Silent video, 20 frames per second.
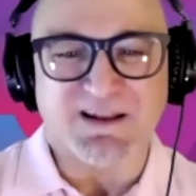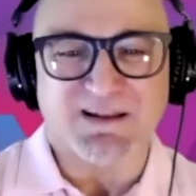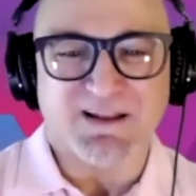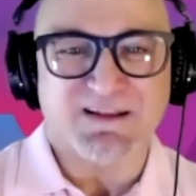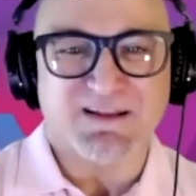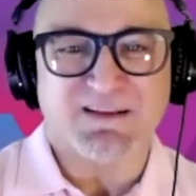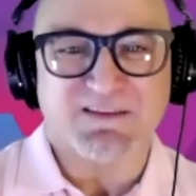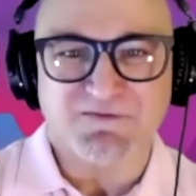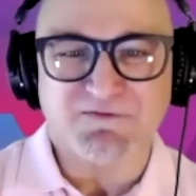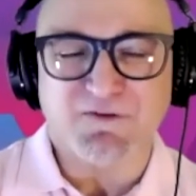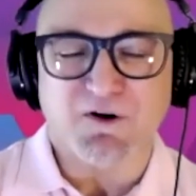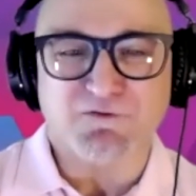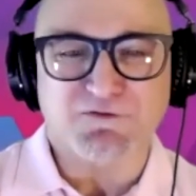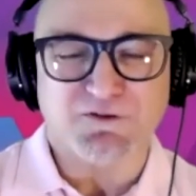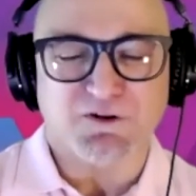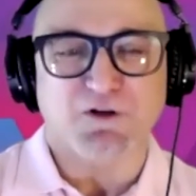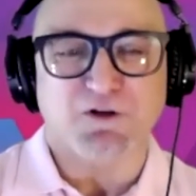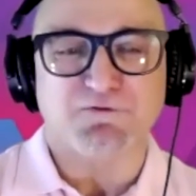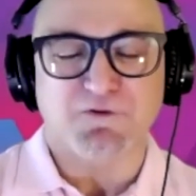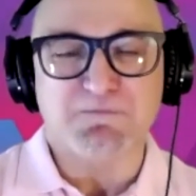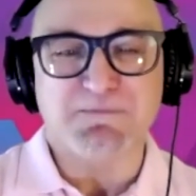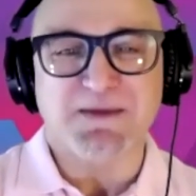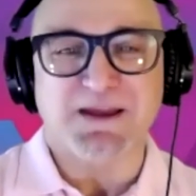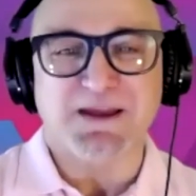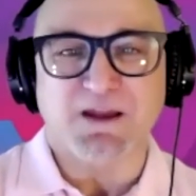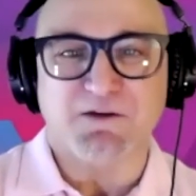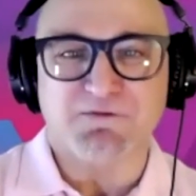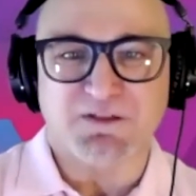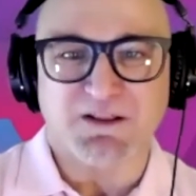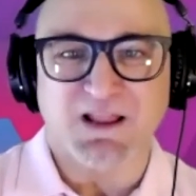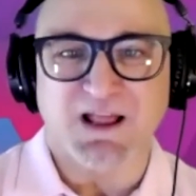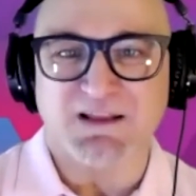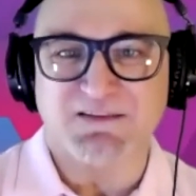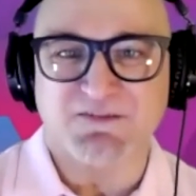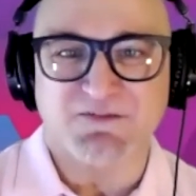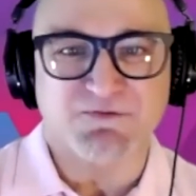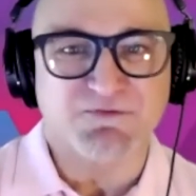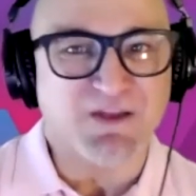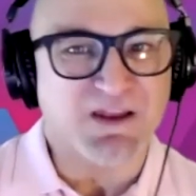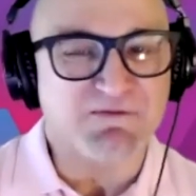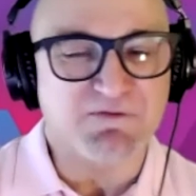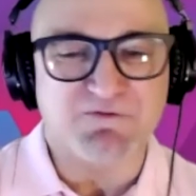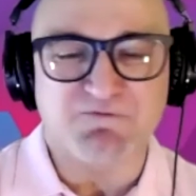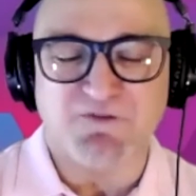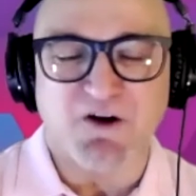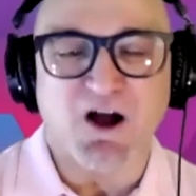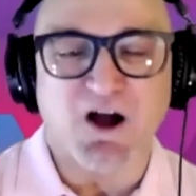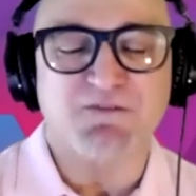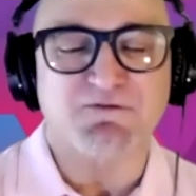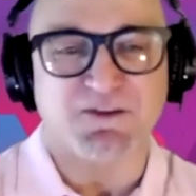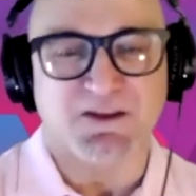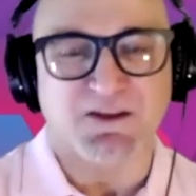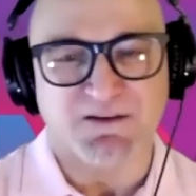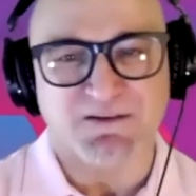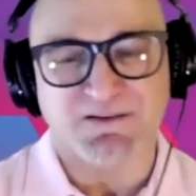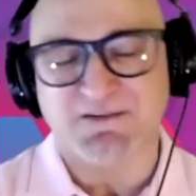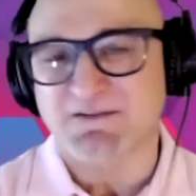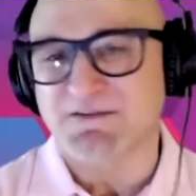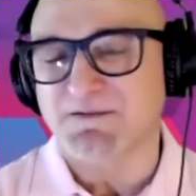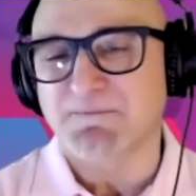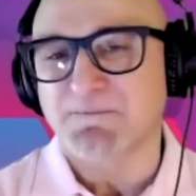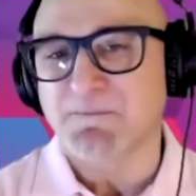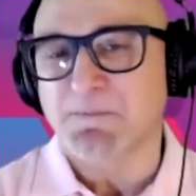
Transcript: Like it's evolved a lot for men over the last even five years.